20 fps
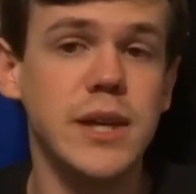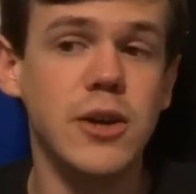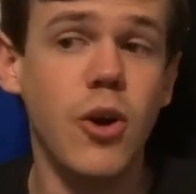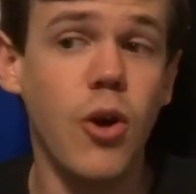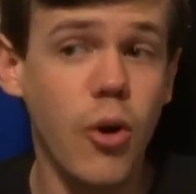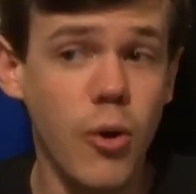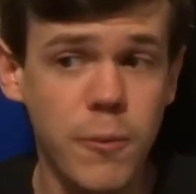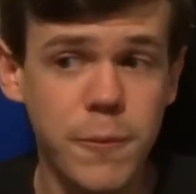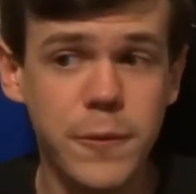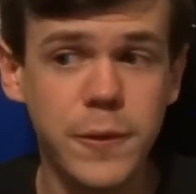
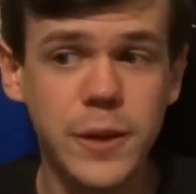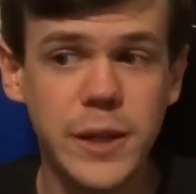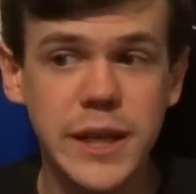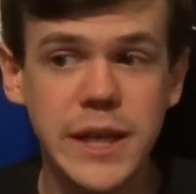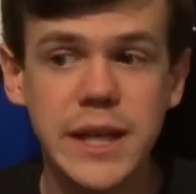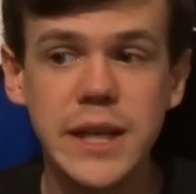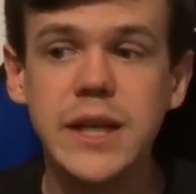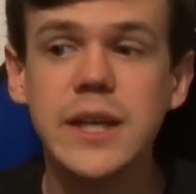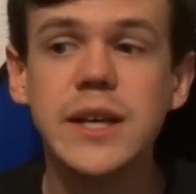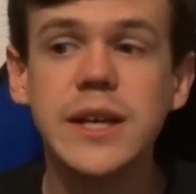
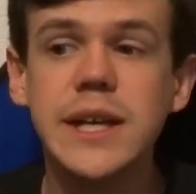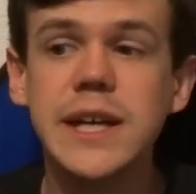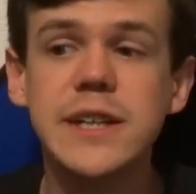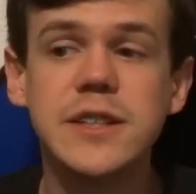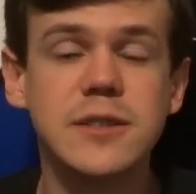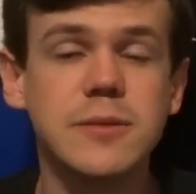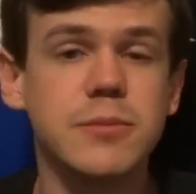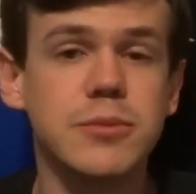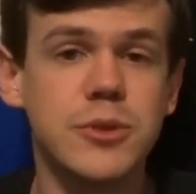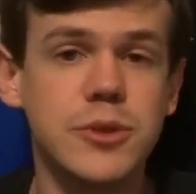Hopefully,
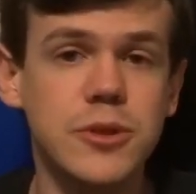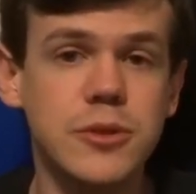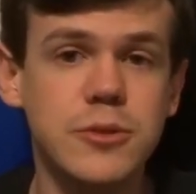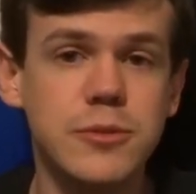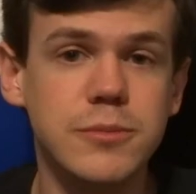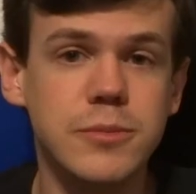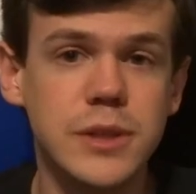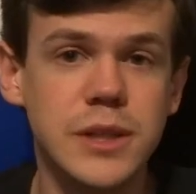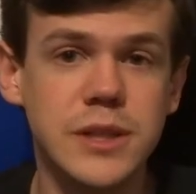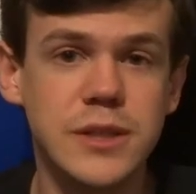it's a brew
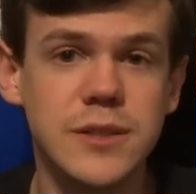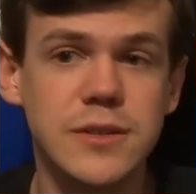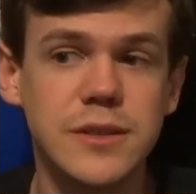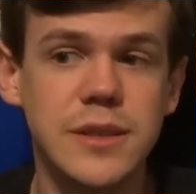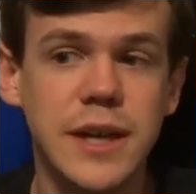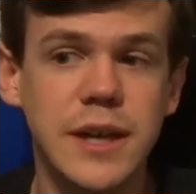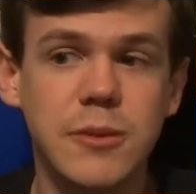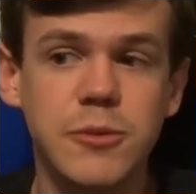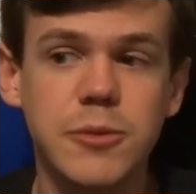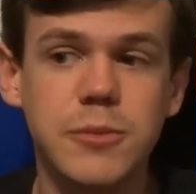because
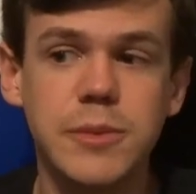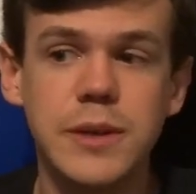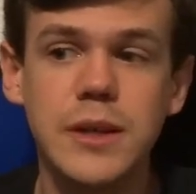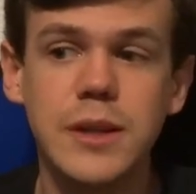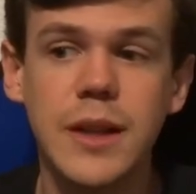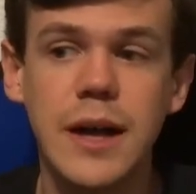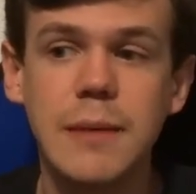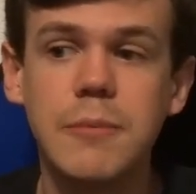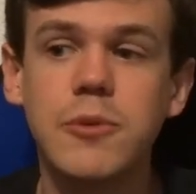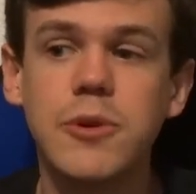that would be a
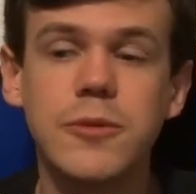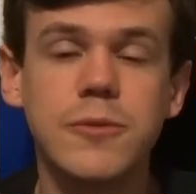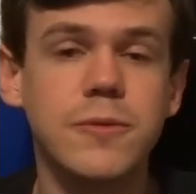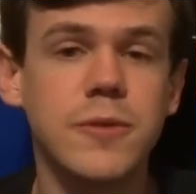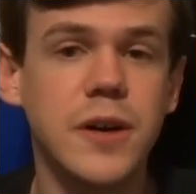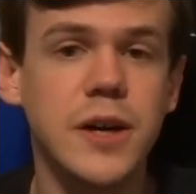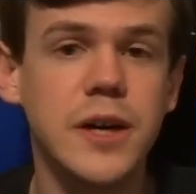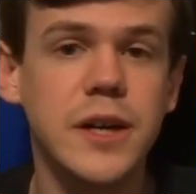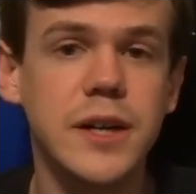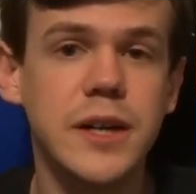lot more
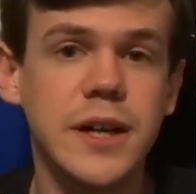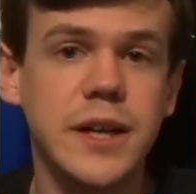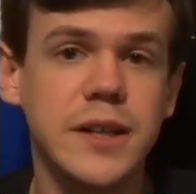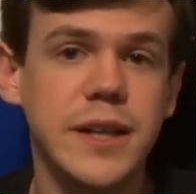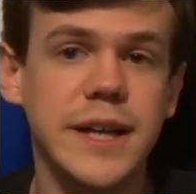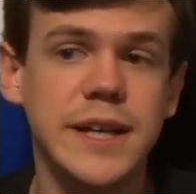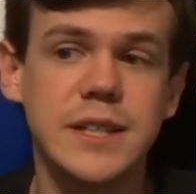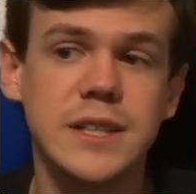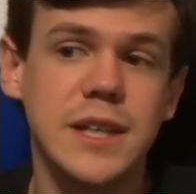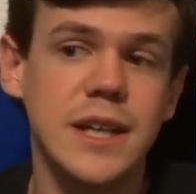fun. And
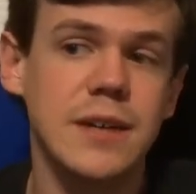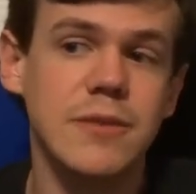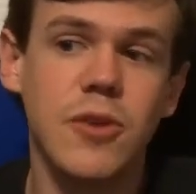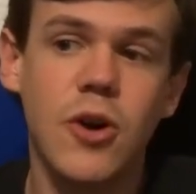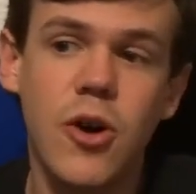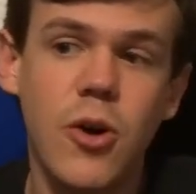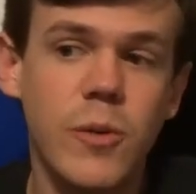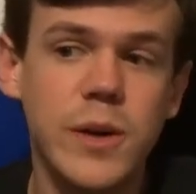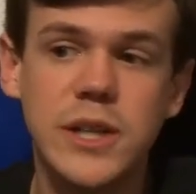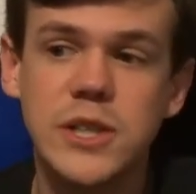like I said, I've
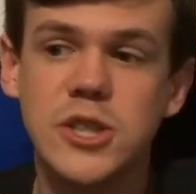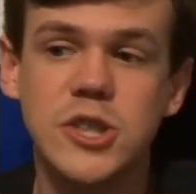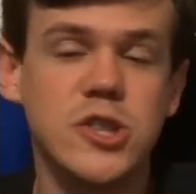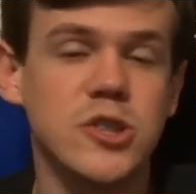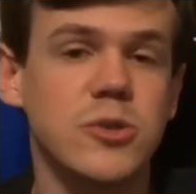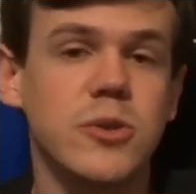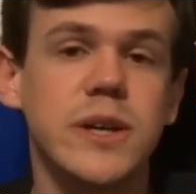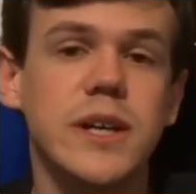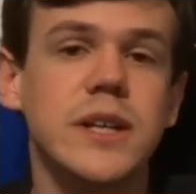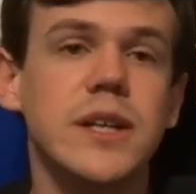always
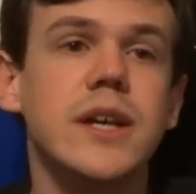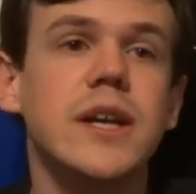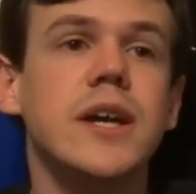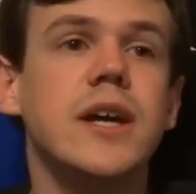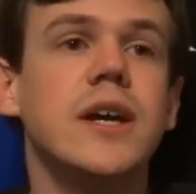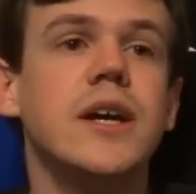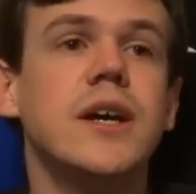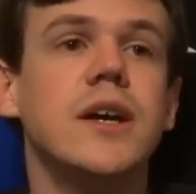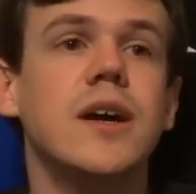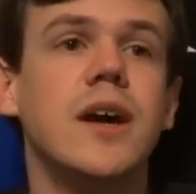enjoyed
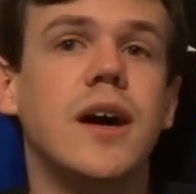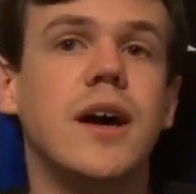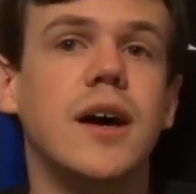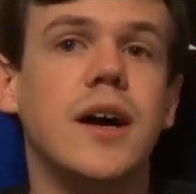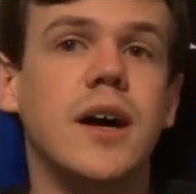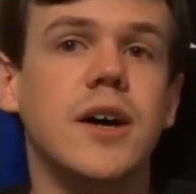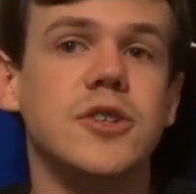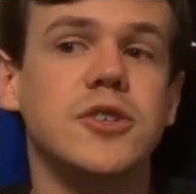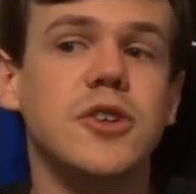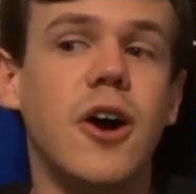
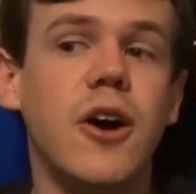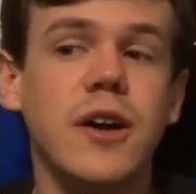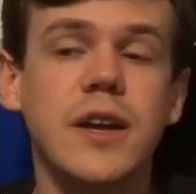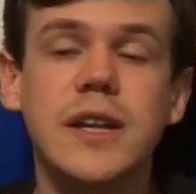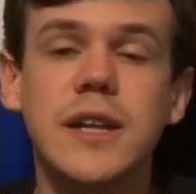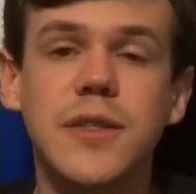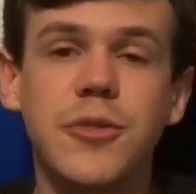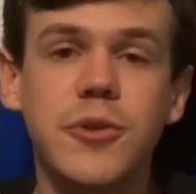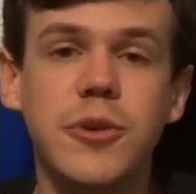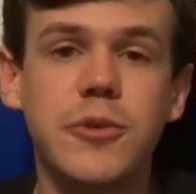uh, talking
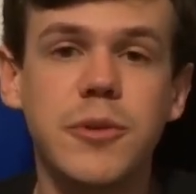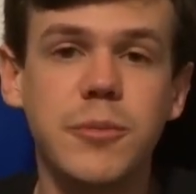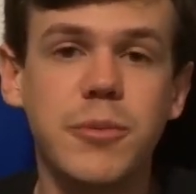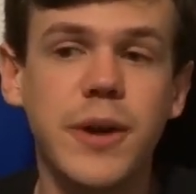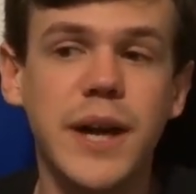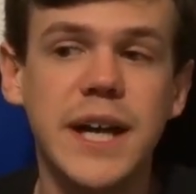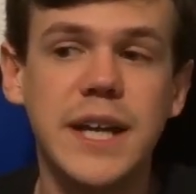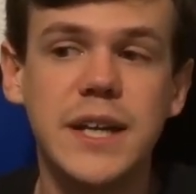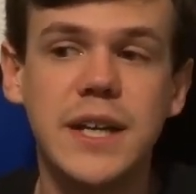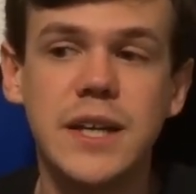E3 with
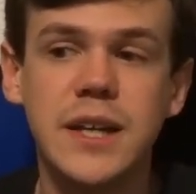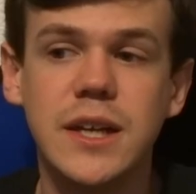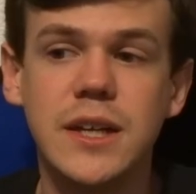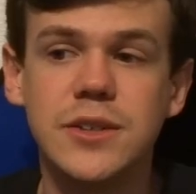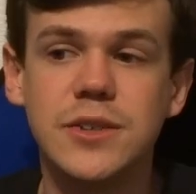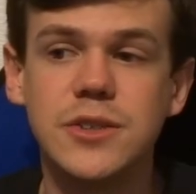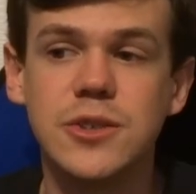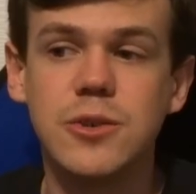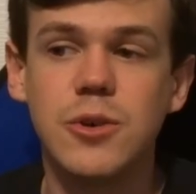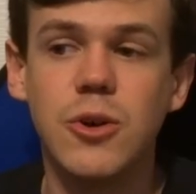Brandon,
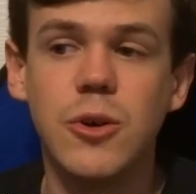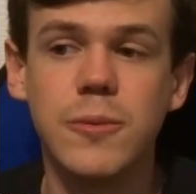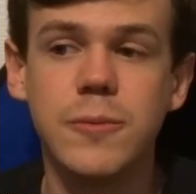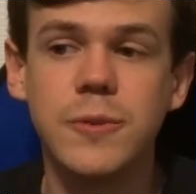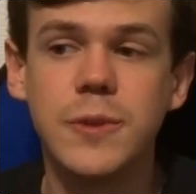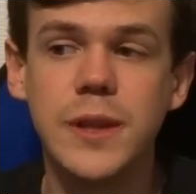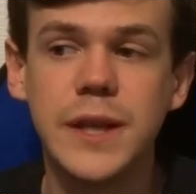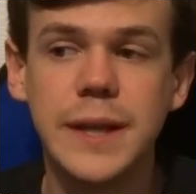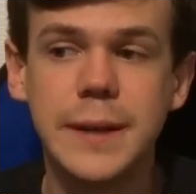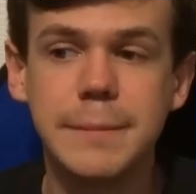and so
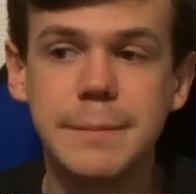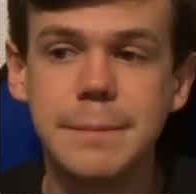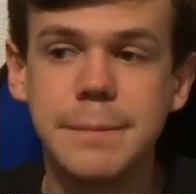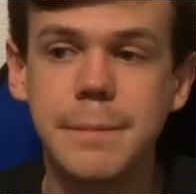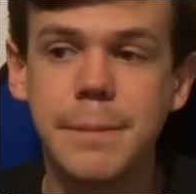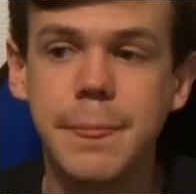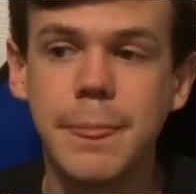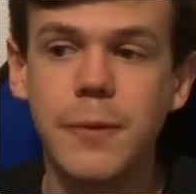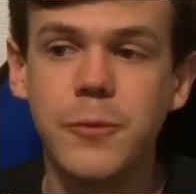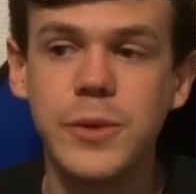hopefully
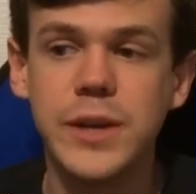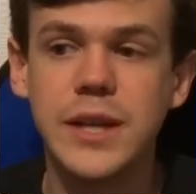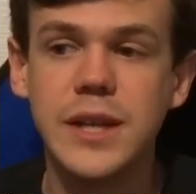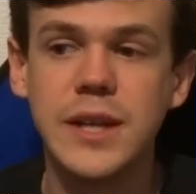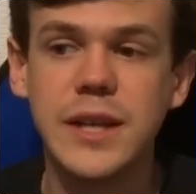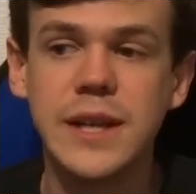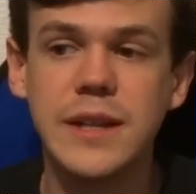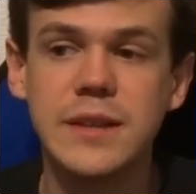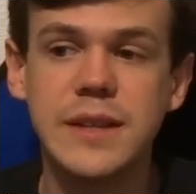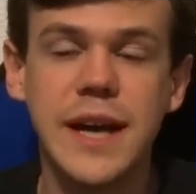we
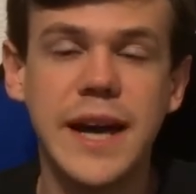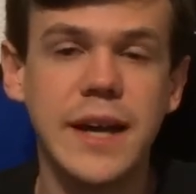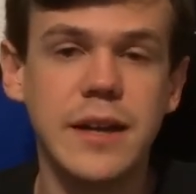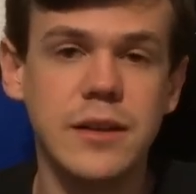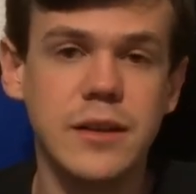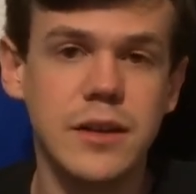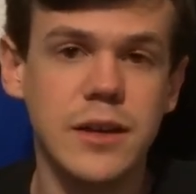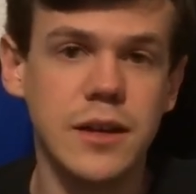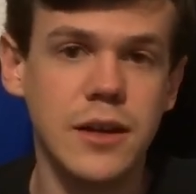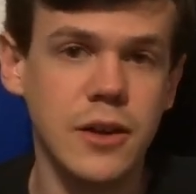can get
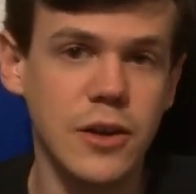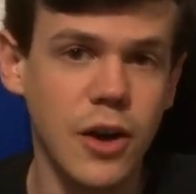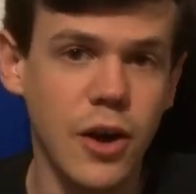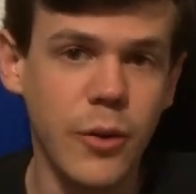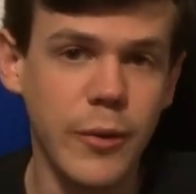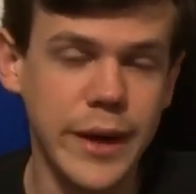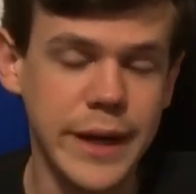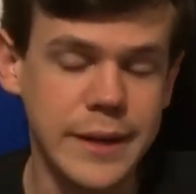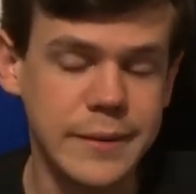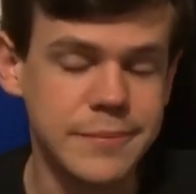that uh,
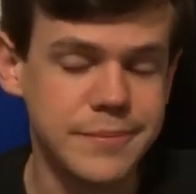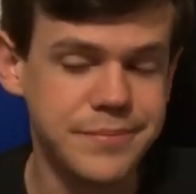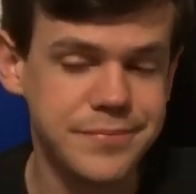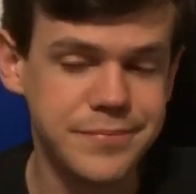going.